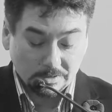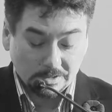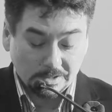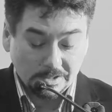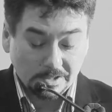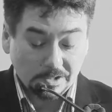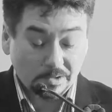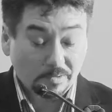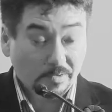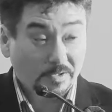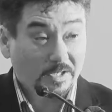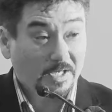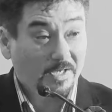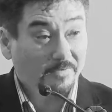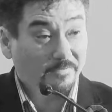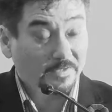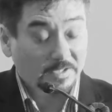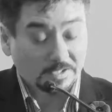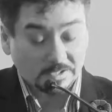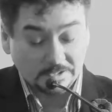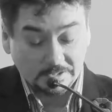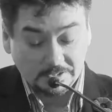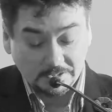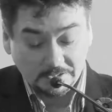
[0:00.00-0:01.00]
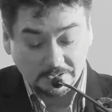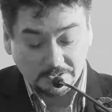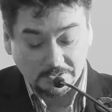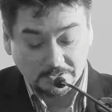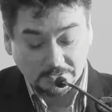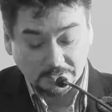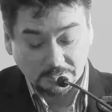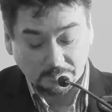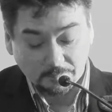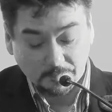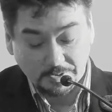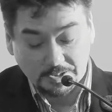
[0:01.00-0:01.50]
Inuit have
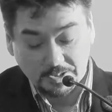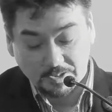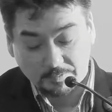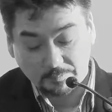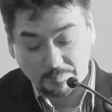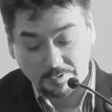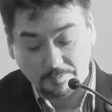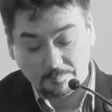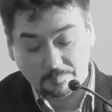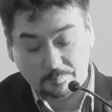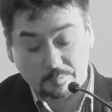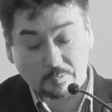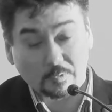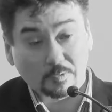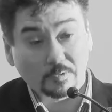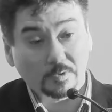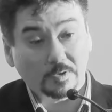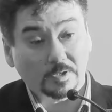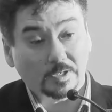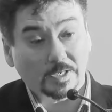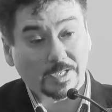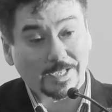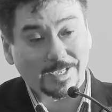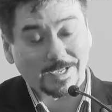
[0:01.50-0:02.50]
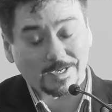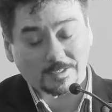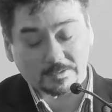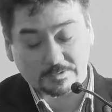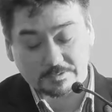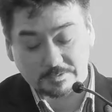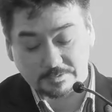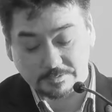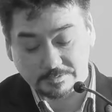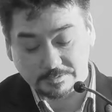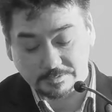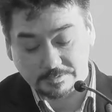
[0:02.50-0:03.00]
indeed become important
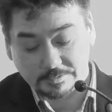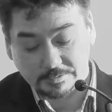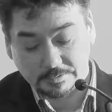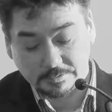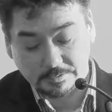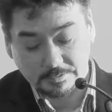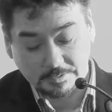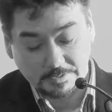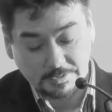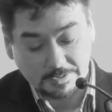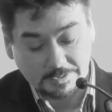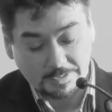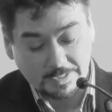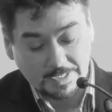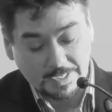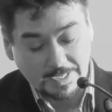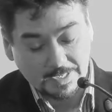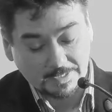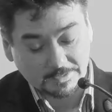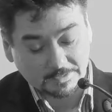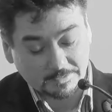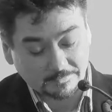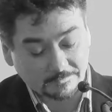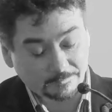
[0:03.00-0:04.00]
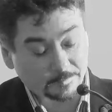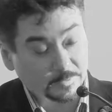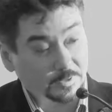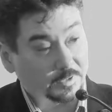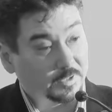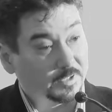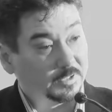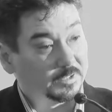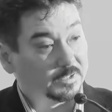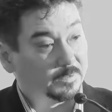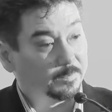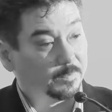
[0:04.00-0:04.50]
actors and active
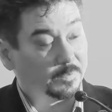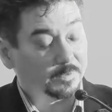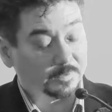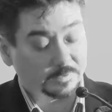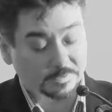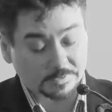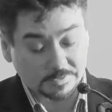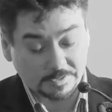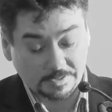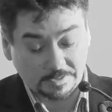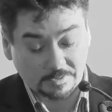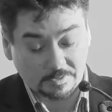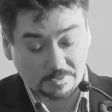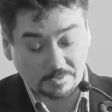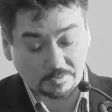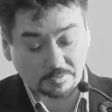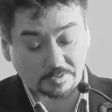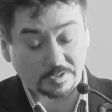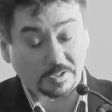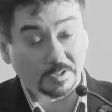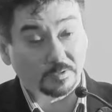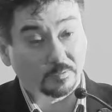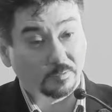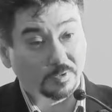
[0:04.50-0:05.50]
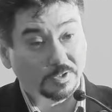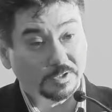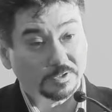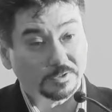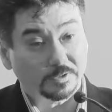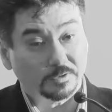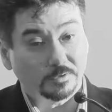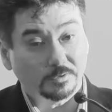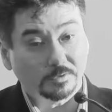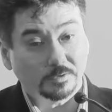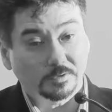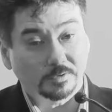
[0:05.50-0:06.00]
participants in Arctic
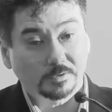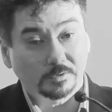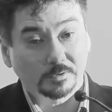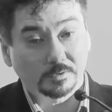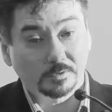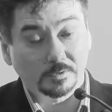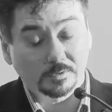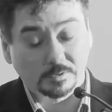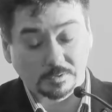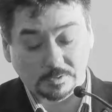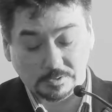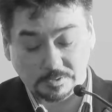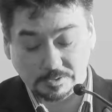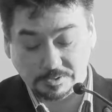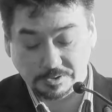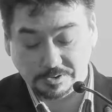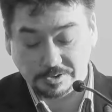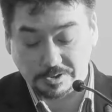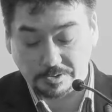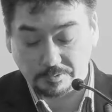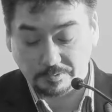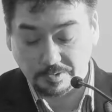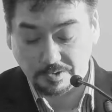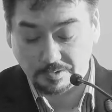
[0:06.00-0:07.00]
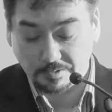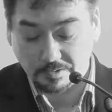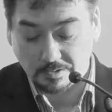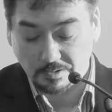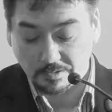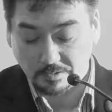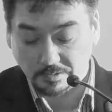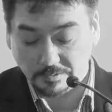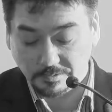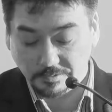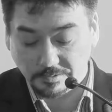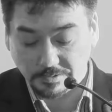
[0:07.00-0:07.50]
research, sharing
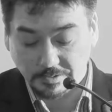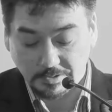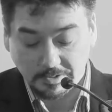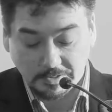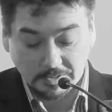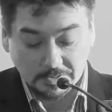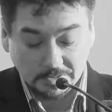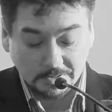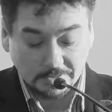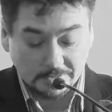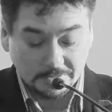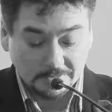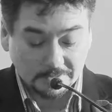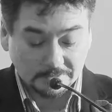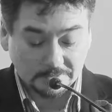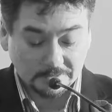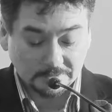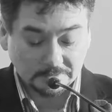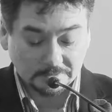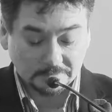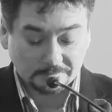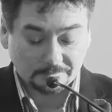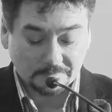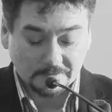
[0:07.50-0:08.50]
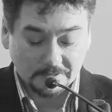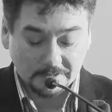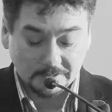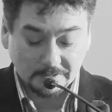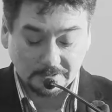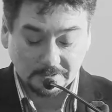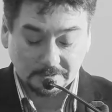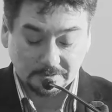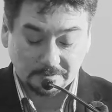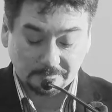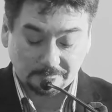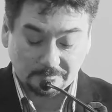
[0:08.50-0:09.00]
knowledge,
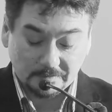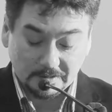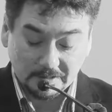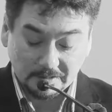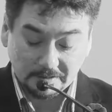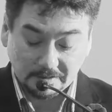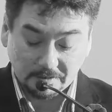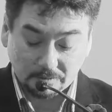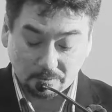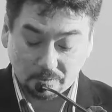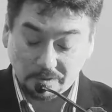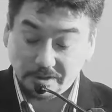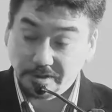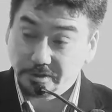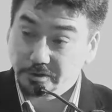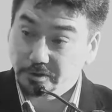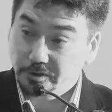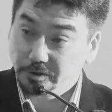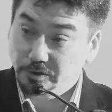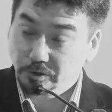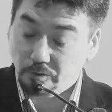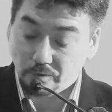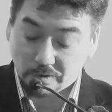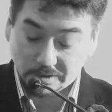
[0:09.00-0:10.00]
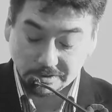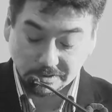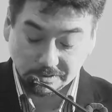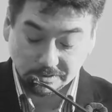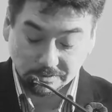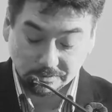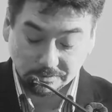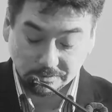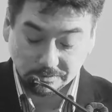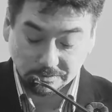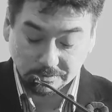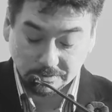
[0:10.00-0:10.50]
identifying and defining research
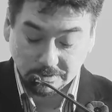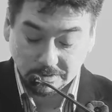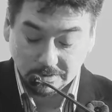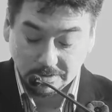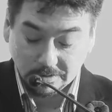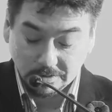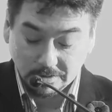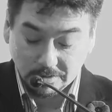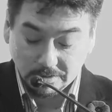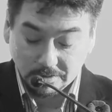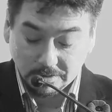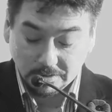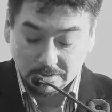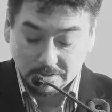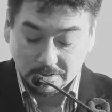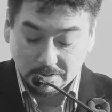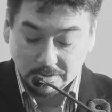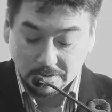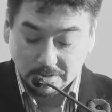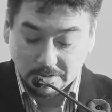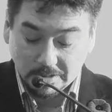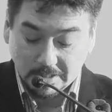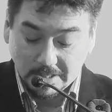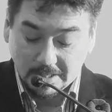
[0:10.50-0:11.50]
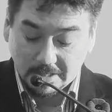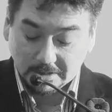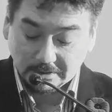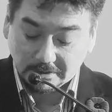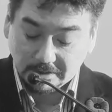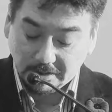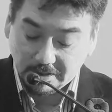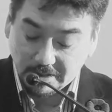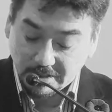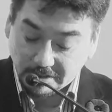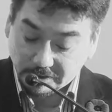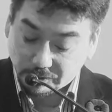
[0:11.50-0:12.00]
questions,
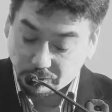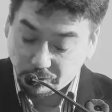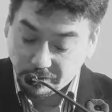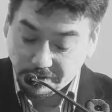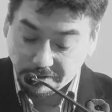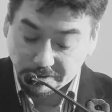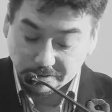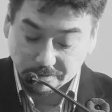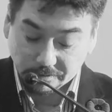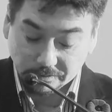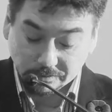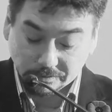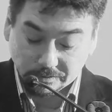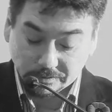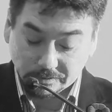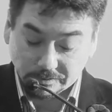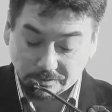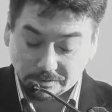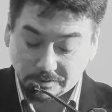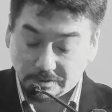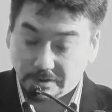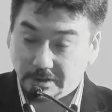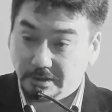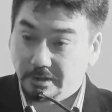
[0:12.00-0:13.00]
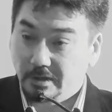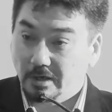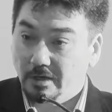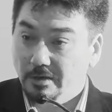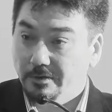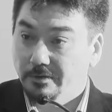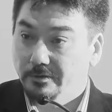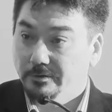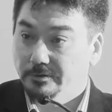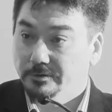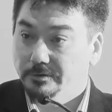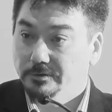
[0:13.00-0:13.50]
acting as researchers and
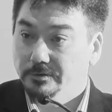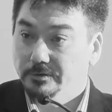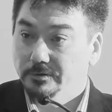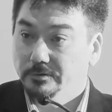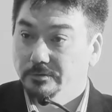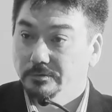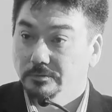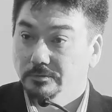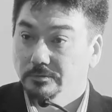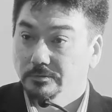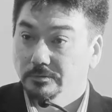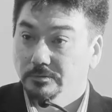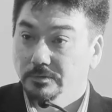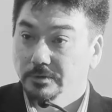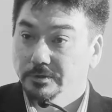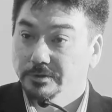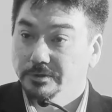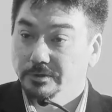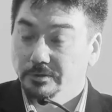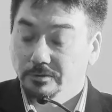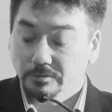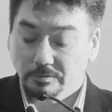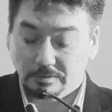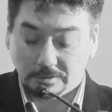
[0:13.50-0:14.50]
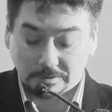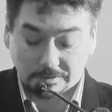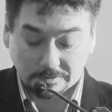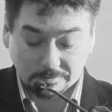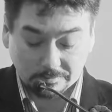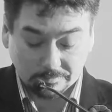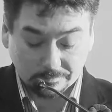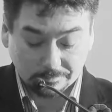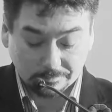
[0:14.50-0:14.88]
authors, and so on.